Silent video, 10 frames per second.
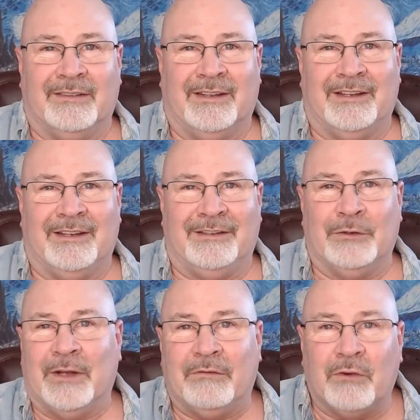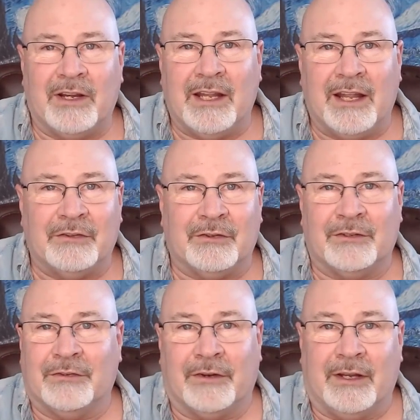and you'll have ready
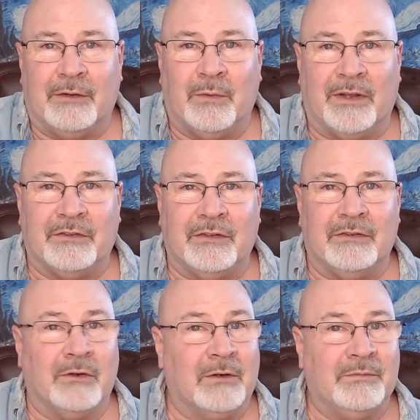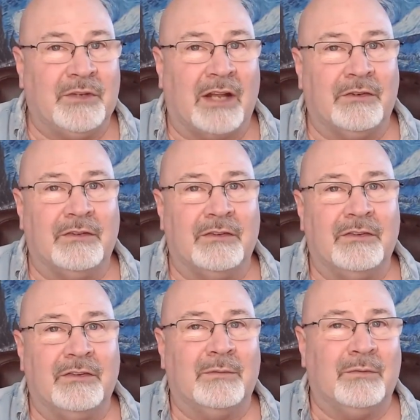answers for any questions or objections
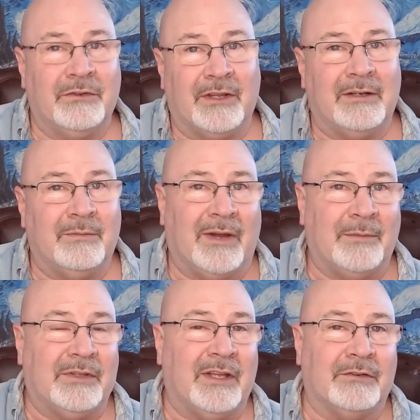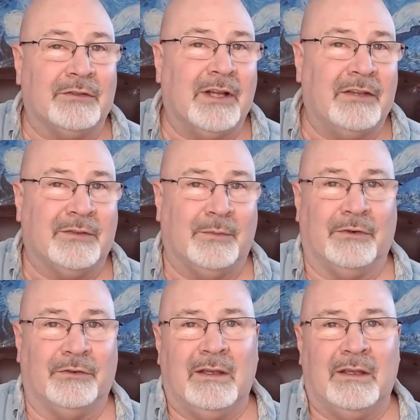presented by potential
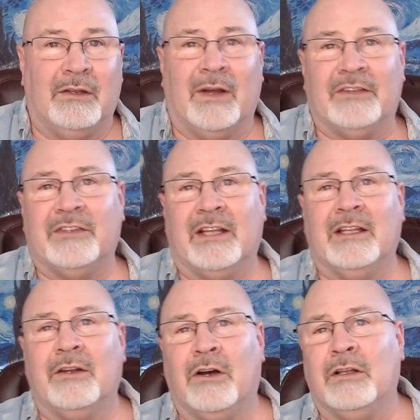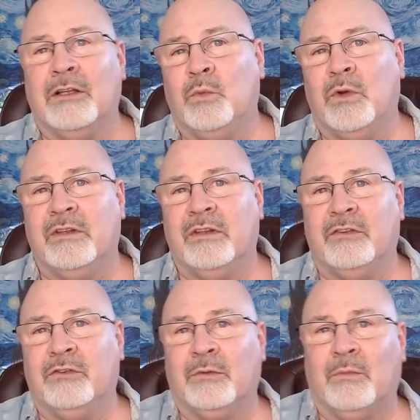customers. I sell an all-in-one
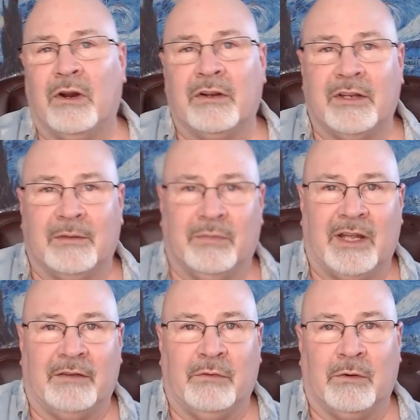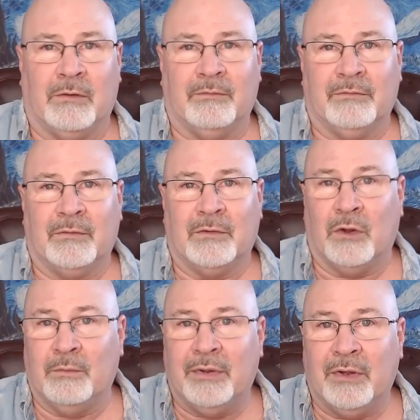digital marketing platform
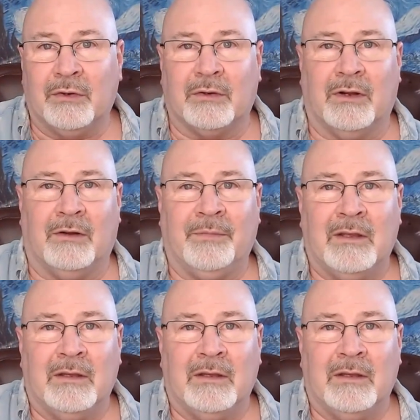called Builderall